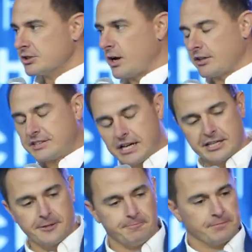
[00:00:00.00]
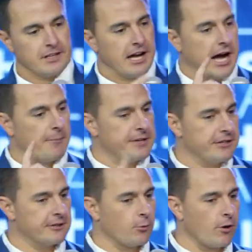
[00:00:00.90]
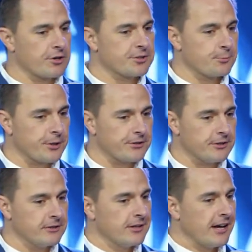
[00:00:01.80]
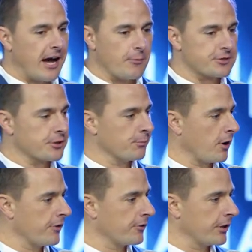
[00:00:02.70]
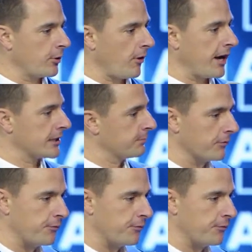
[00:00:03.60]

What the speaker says: So I'll tell you, I'm here to worship with you. I was your brother in Christ